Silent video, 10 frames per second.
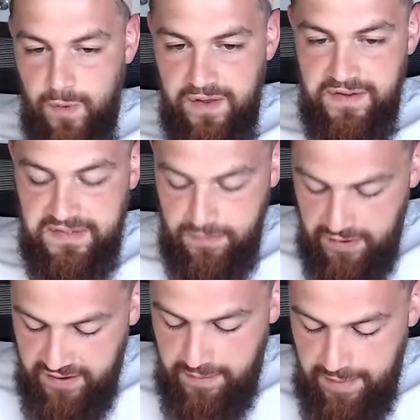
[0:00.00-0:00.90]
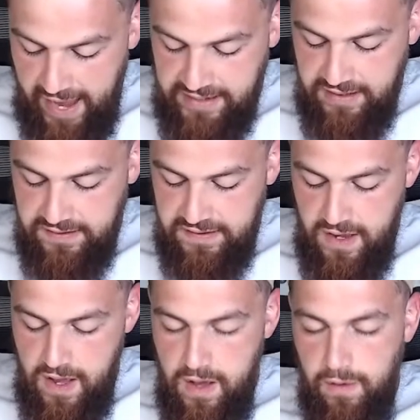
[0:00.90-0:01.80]
One of the companions,
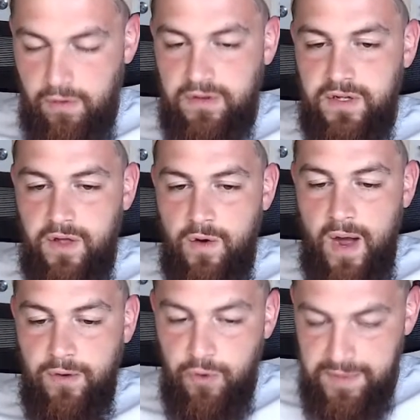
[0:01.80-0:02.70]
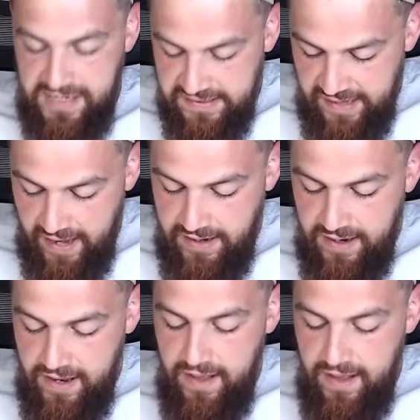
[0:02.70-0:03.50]
radiallahu anhum, he said